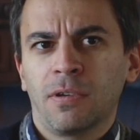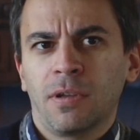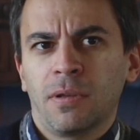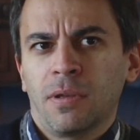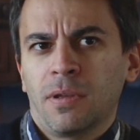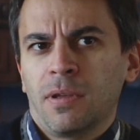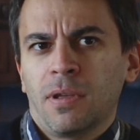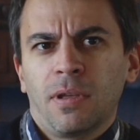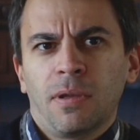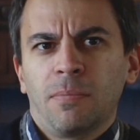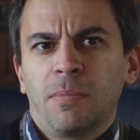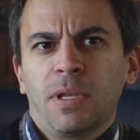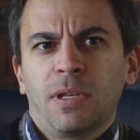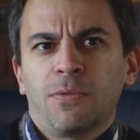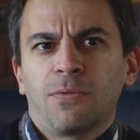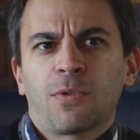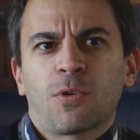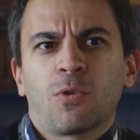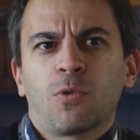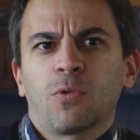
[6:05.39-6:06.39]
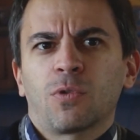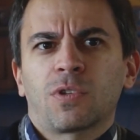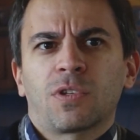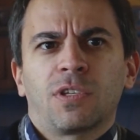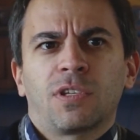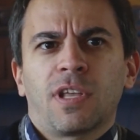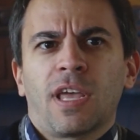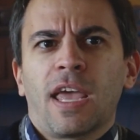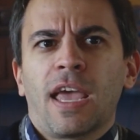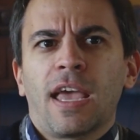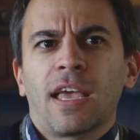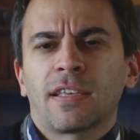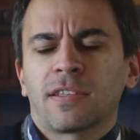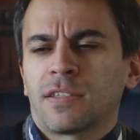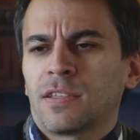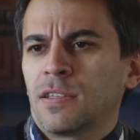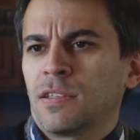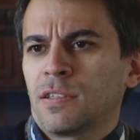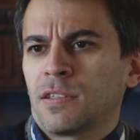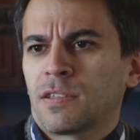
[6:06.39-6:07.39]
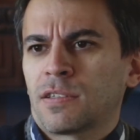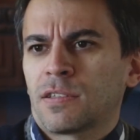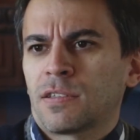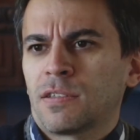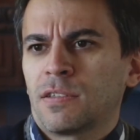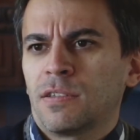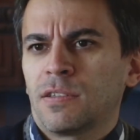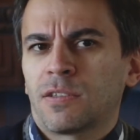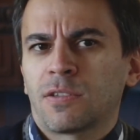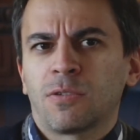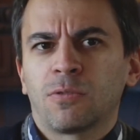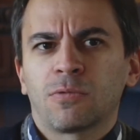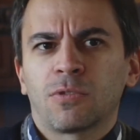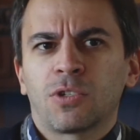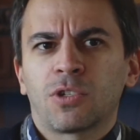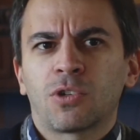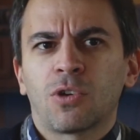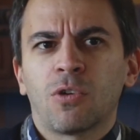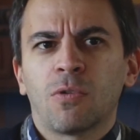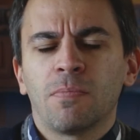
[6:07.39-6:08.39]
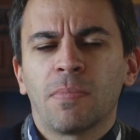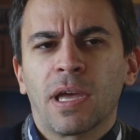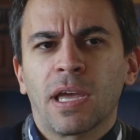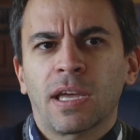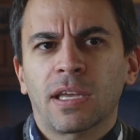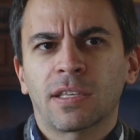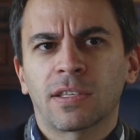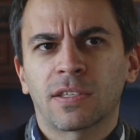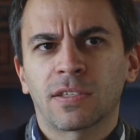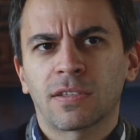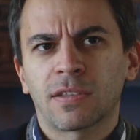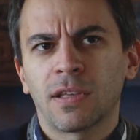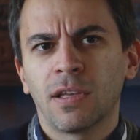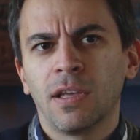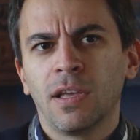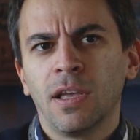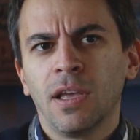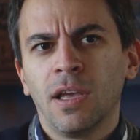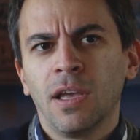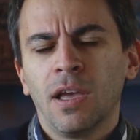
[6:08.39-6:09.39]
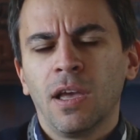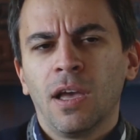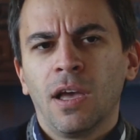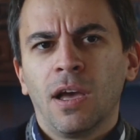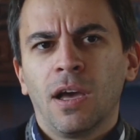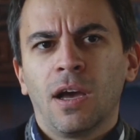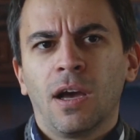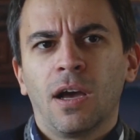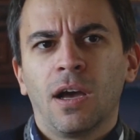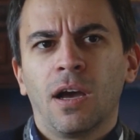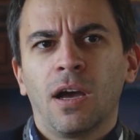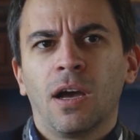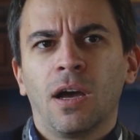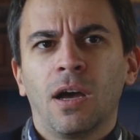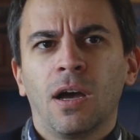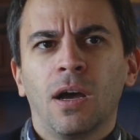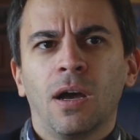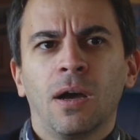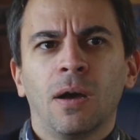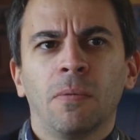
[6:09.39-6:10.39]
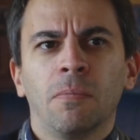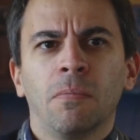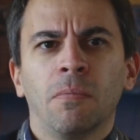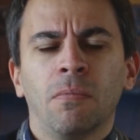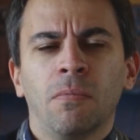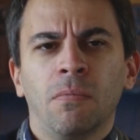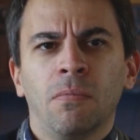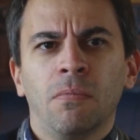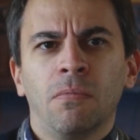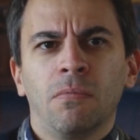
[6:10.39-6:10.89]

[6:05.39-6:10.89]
I mean, of course, it has its own drawbacks. I